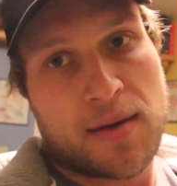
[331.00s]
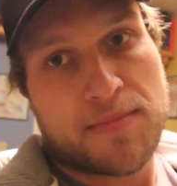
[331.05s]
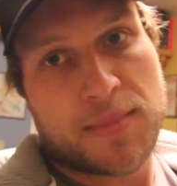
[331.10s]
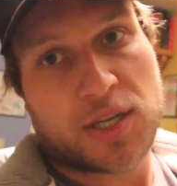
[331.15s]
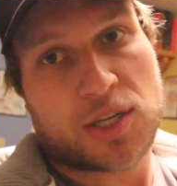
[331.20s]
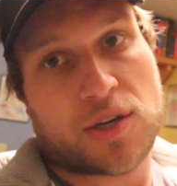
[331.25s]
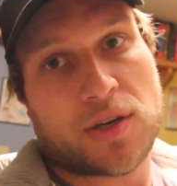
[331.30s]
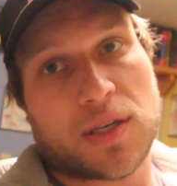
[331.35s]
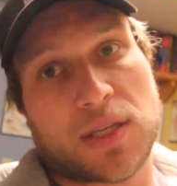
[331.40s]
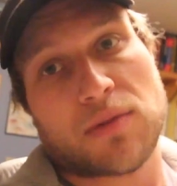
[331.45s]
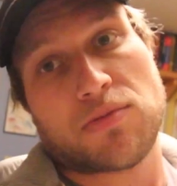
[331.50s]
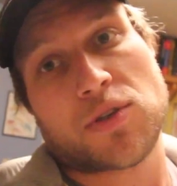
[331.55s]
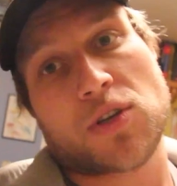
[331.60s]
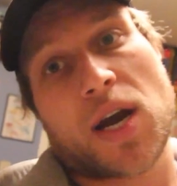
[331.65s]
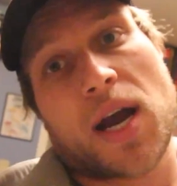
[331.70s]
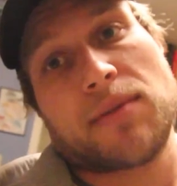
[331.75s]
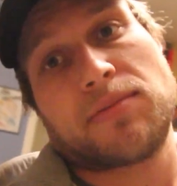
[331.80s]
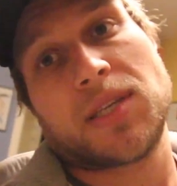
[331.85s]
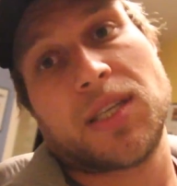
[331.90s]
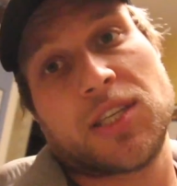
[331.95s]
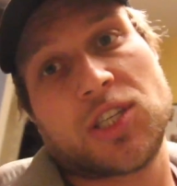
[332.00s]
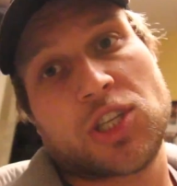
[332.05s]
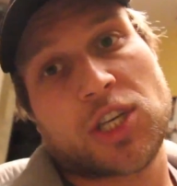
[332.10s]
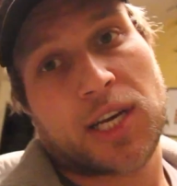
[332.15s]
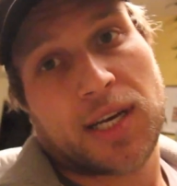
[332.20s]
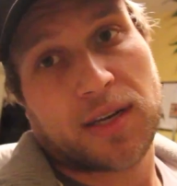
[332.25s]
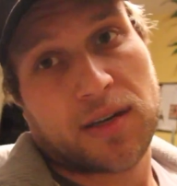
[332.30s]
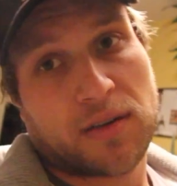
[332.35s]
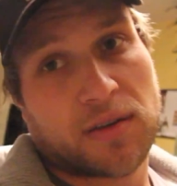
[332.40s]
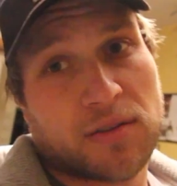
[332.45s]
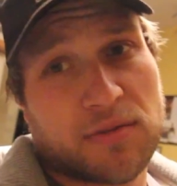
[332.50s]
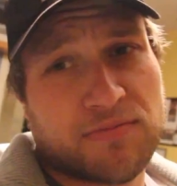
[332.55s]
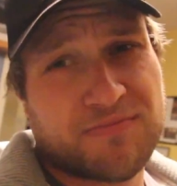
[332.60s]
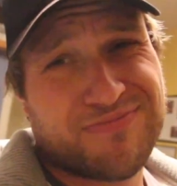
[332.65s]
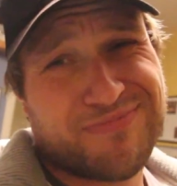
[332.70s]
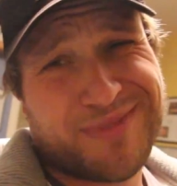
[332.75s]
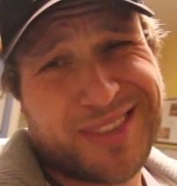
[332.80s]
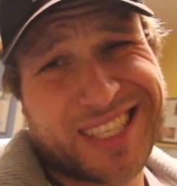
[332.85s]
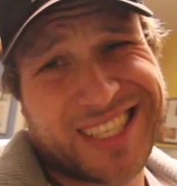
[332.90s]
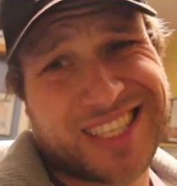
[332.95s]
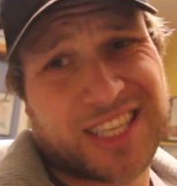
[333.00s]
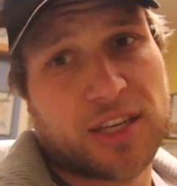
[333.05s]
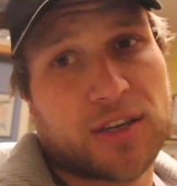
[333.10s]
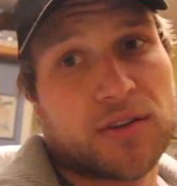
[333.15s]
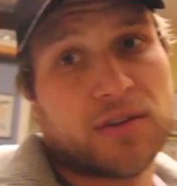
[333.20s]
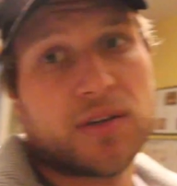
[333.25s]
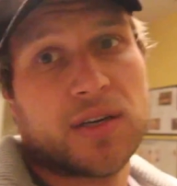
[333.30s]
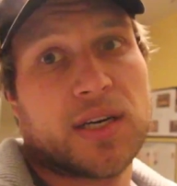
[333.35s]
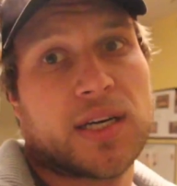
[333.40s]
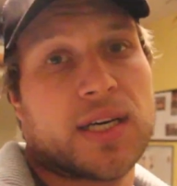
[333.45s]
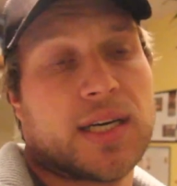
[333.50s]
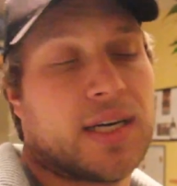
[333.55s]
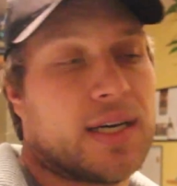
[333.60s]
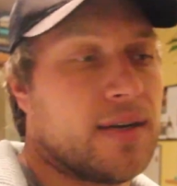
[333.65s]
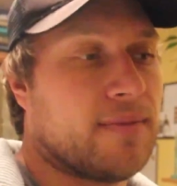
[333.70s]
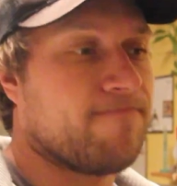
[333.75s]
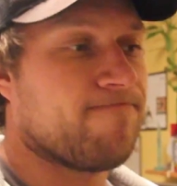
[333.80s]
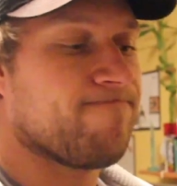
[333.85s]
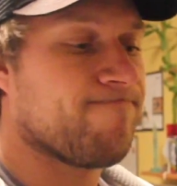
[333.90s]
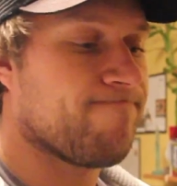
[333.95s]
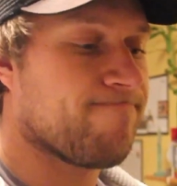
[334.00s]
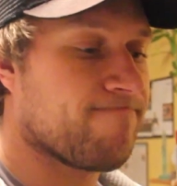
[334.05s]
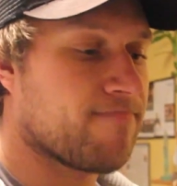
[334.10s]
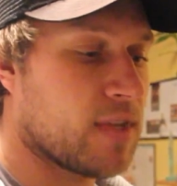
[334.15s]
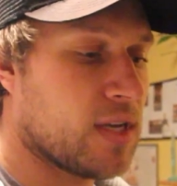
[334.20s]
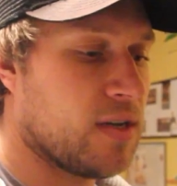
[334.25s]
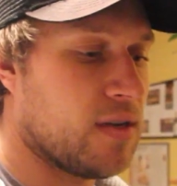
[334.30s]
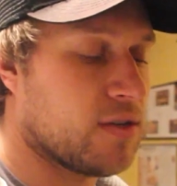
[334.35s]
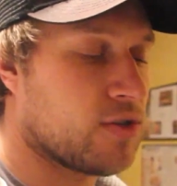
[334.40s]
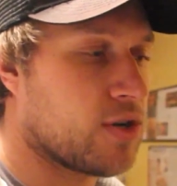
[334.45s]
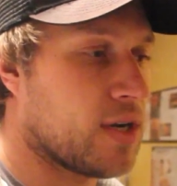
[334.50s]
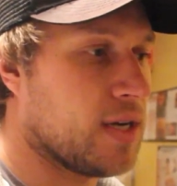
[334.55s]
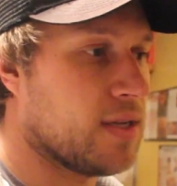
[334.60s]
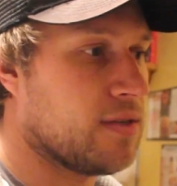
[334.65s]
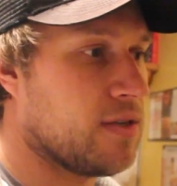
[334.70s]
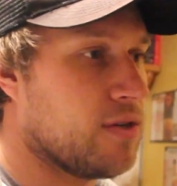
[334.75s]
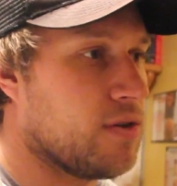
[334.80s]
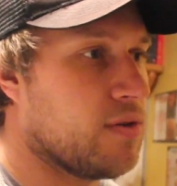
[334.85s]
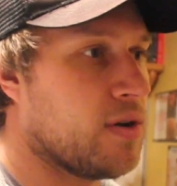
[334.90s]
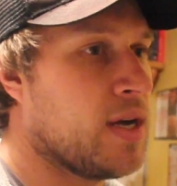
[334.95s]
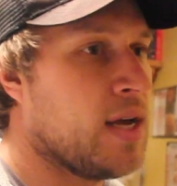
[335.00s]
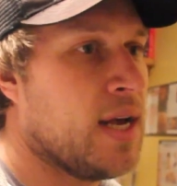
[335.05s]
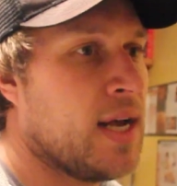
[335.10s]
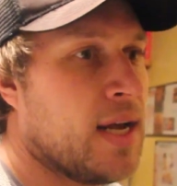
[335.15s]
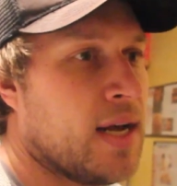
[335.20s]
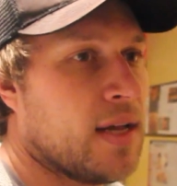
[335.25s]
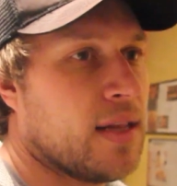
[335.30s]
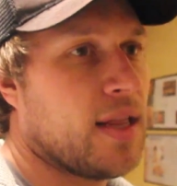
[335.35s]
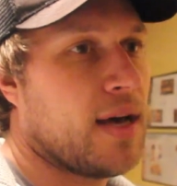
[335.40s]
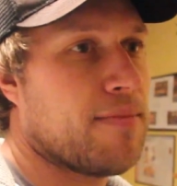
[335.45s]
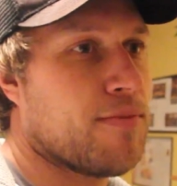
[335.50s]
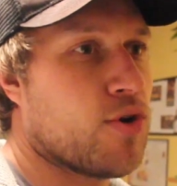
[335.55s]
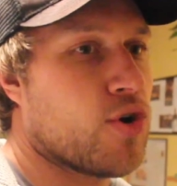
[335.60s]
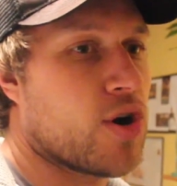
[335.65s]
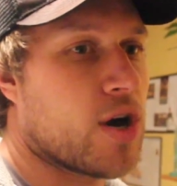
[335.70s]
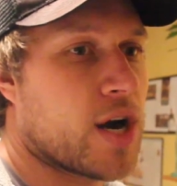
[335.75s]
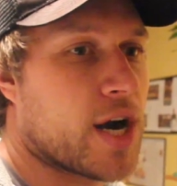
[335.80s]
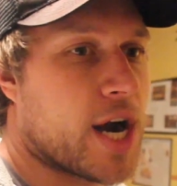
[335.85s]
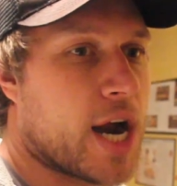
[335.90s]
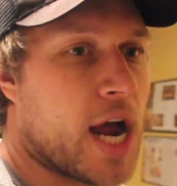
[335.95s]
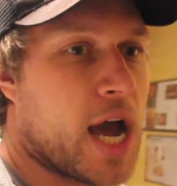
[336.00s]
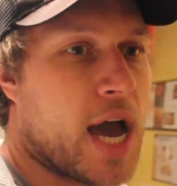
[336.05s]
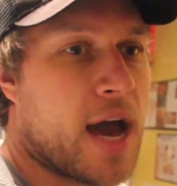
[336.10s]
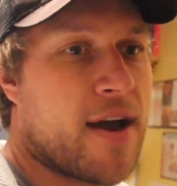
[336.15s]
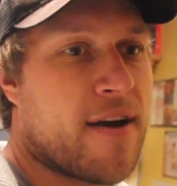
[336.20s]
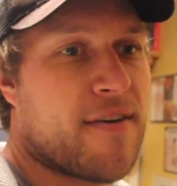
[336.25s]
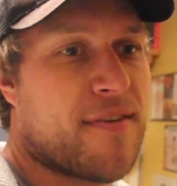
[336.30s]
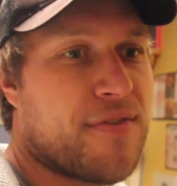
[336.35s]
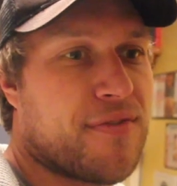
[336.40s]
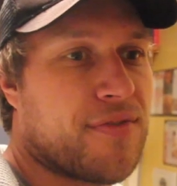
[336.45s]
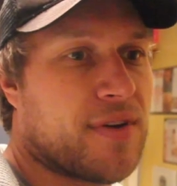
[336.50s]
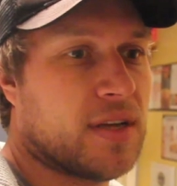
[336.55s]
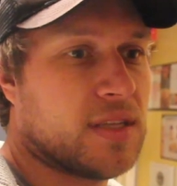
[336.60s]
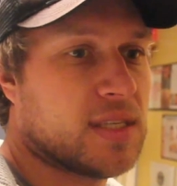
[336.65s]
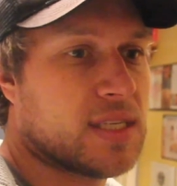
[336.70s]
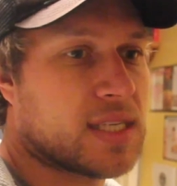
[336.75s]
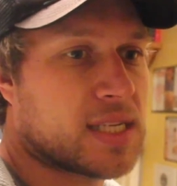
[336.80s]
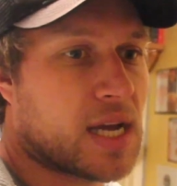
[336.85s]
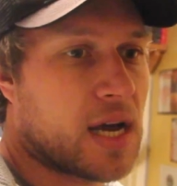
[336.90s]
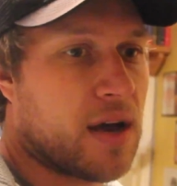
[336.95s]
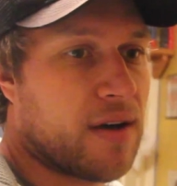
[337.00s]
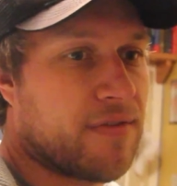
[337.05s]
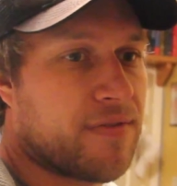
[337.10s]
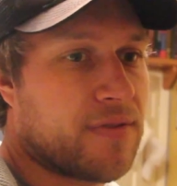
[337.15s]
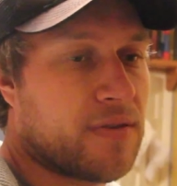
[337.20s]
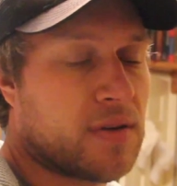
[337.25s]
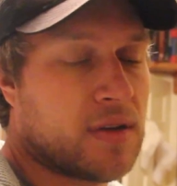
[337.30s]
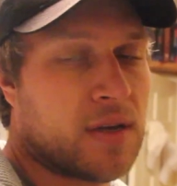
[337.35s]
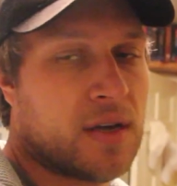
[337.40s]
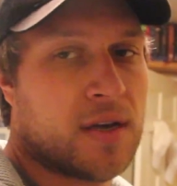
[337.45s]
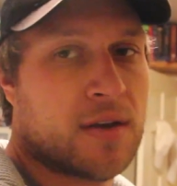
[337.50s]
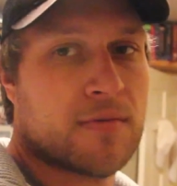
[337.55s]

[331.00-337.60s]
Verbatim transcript: make sure you subscribe to this channel. Please do. Um, gonna try and do a lot more fun stuff.